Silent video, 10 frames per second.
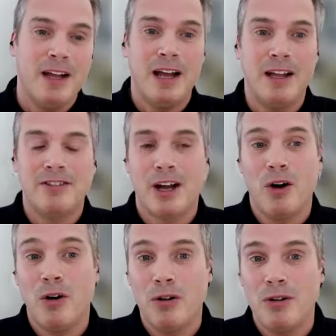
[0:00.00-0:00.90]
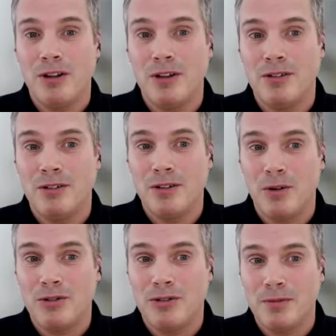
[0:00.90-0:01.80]
and they're
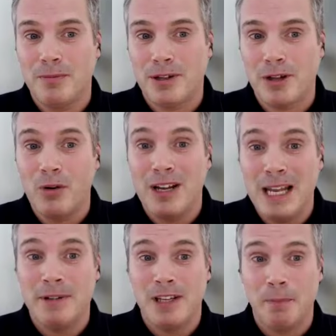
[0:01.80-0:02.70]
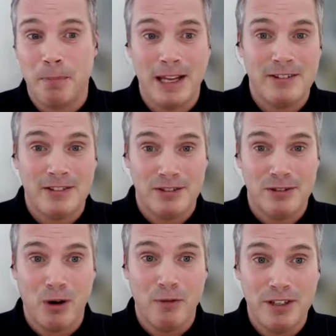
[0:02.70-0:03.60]
but the only limited places
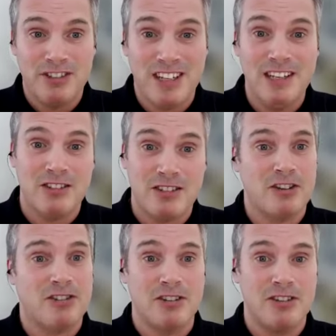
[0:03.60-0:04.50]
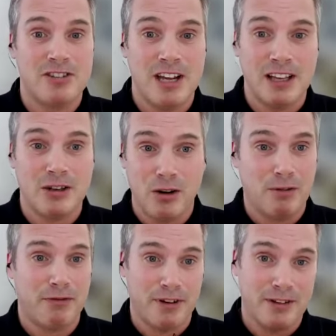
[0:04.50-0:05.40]
of these key sessions at the
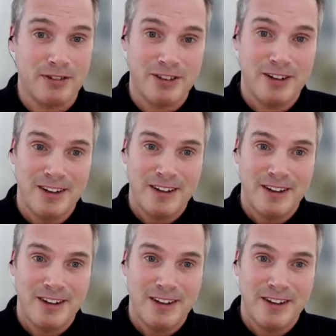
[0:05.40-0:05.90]
conference.